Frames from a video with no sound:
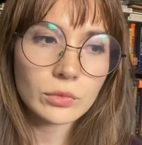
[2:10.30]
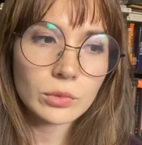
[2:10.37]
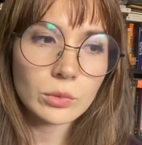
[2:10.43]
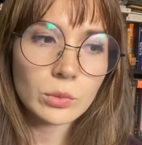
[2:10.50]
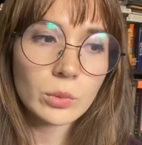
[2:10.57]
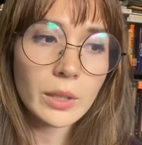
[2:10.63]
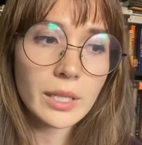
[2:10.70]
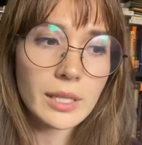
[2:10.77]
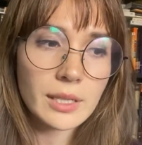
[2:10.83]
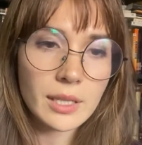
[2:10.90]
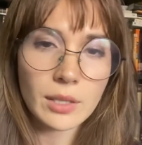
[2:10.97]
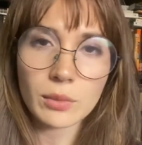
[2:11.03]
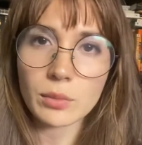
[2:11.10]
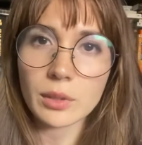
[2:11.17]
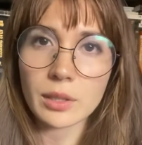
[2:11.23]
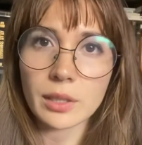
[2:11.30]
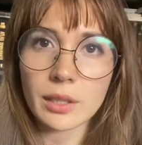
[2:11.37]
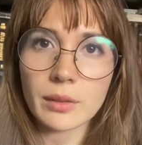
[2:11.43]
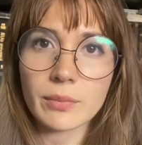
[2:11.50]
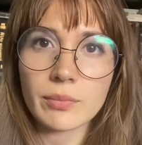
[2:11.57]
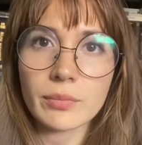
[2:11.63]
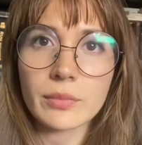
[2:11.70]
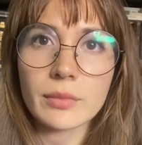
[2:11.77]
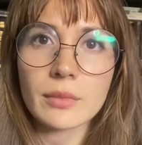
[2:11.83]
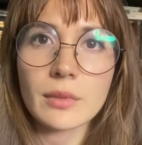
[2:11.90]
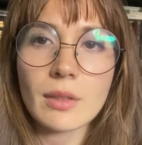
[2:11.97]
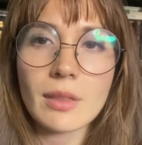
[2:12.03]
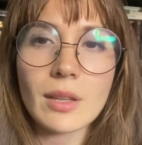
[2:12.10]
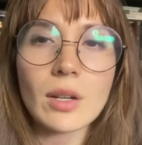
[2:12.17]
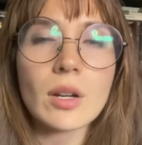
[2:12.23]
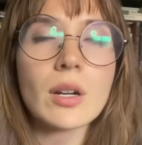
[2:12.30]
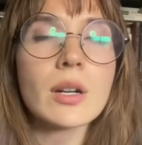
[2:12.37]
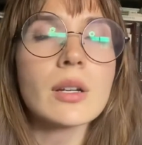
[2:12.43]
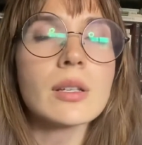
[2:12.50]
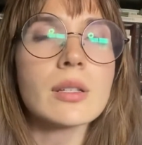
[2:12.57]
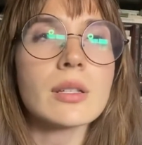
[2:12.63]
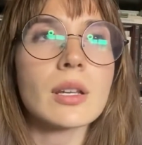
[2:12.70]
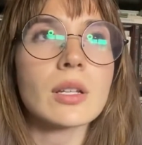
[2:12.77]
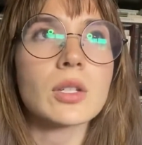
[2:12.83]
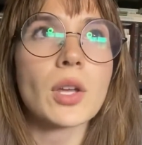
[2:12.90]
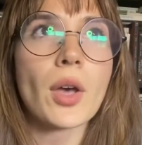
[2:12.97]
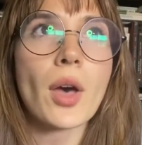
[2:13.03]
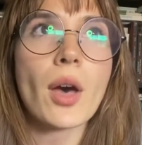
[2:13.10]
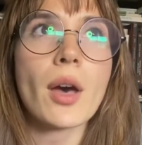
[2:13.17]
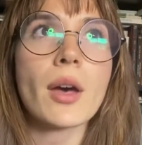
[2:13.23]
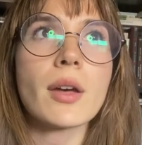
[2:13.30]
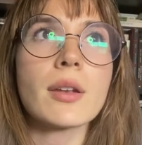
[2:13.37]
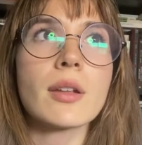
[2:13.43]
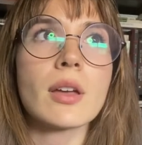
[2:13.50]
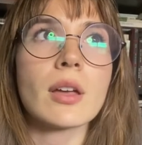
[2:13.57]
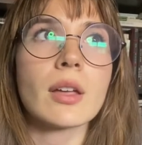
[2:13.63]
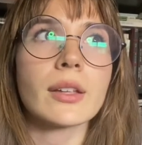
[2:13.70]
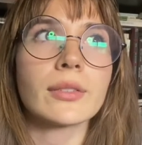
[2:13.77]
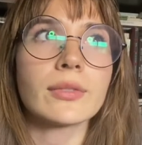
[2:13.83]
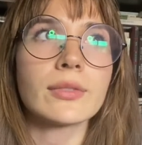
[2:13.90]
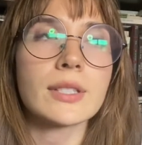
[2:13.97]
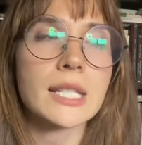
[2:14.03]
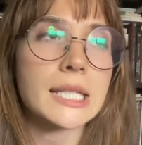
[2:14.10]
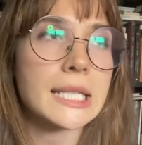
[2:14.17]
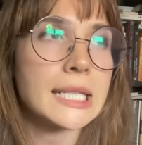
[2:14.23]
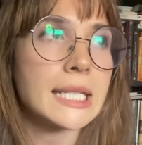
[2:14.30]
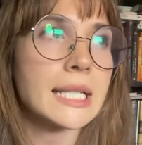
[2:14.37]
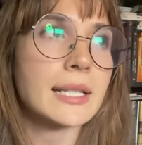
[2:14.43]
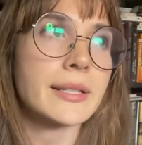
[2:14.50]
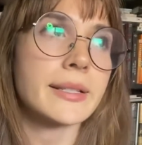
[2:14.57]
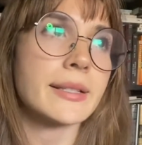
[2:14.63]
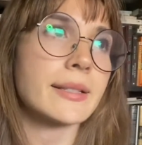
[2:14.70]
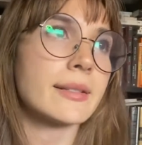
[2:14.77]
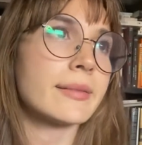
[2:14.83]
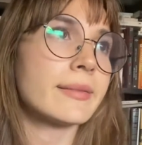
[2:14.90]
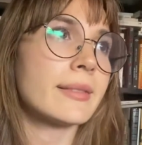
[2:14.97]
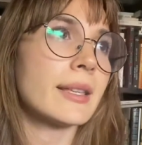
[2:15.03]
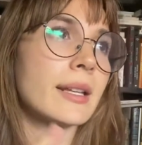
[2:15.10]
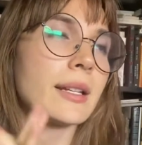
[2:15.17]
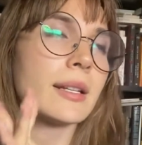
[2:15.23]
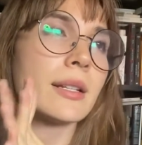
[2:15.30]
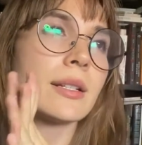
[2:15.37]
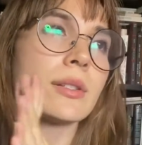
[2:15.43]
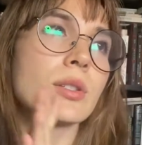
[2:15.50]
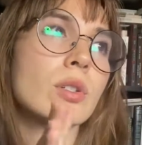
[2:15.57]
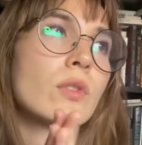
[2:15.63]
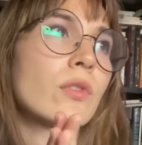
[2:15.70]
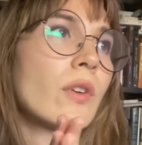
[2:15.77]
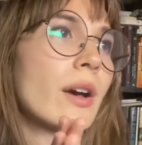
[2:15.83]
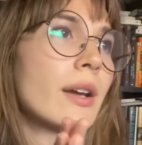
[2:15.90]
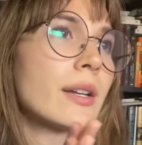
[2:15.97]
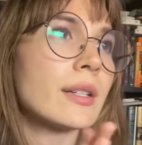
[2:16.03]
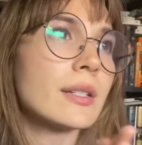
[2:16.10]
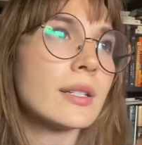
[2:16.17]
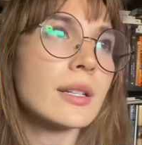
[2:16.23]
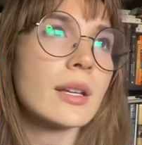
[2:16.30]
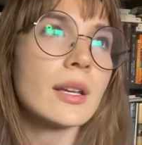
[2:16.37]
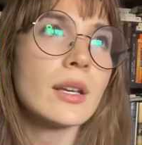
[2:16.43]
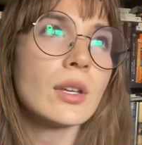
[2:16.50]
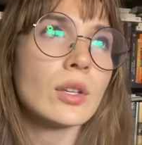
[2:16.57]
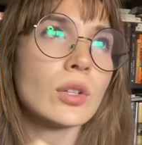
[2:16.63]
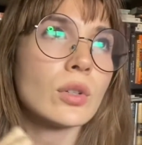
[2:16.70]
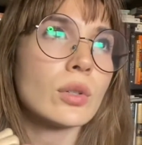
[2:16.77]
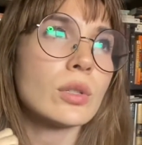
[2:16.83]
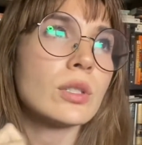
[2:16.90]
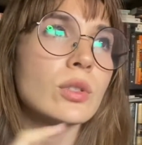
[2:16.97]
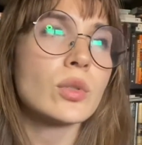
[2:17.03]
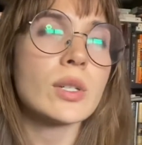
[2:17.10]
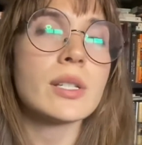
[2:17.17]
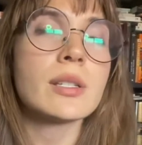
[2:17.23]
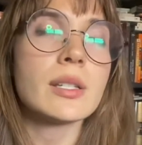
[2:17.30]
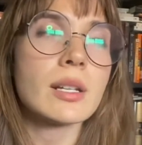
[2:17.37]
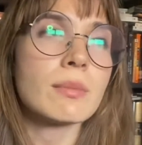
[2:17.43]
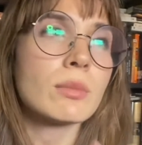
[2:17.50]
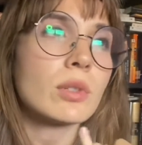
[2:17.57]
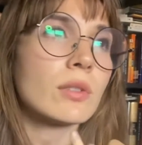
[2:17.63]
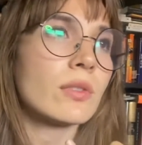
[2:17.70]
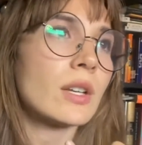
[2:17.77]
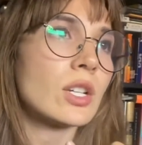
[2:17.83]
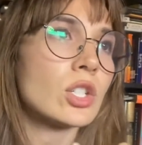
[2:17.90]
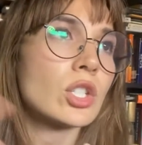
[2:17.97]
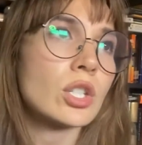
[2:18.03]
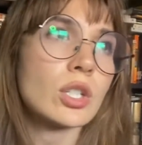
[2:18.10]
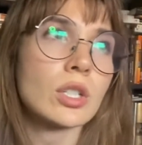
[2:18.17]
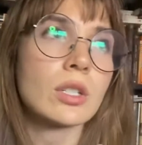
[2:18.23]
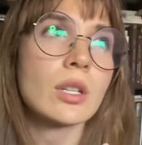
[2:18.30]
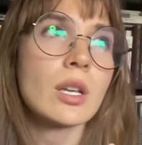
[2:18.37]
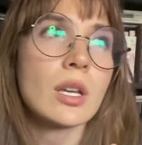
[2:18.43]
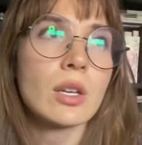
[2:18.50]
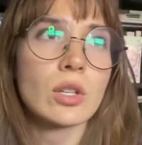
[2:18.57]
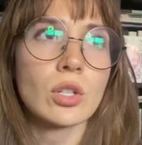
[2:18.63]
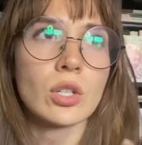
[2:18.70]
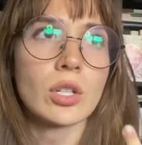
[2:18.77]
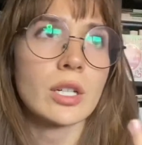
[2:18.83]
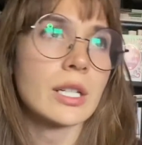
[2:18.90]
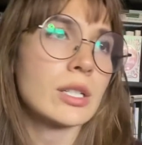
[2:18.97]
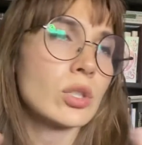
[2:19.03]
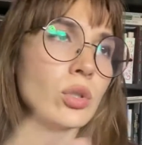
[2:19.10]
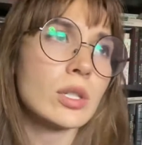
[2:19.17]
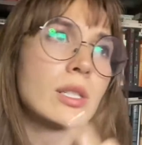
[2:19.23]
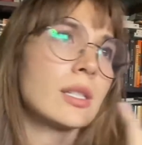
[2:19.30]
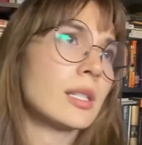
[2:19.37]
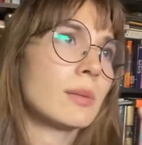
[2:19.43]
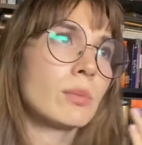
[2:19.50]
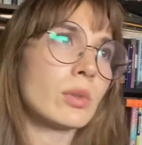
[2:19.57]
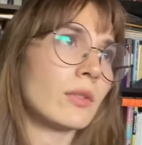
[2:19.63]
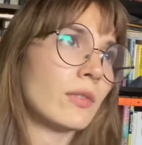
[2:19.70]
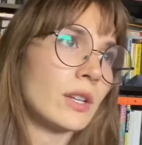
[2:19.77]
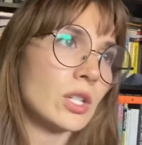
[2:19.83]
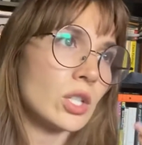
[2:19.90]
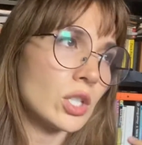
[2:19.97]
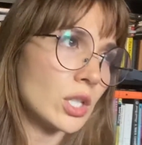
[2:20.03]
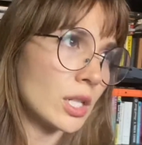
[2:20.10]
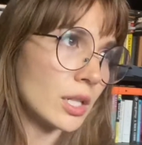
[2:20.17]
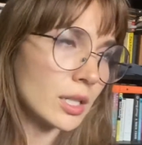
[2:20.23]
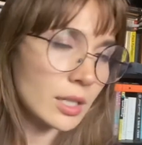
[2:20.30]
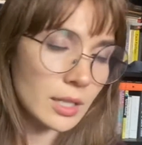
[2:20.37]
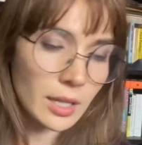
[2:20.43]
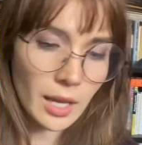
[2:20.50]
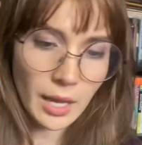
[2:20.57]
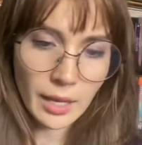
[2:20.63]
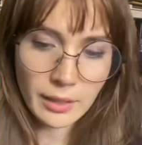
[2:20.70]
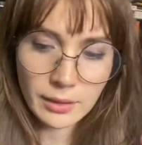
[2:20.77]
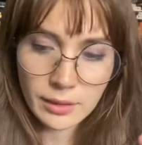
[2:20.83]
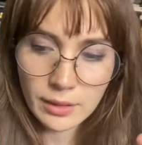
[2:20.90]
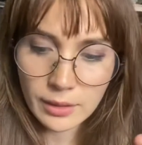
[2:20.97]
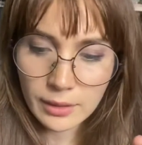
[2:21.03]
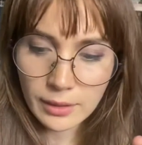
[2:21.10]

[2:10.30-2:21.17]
what is it really? There's a ton of techniques that it is to find your intrinsic motivation, your extrinsic motivation, and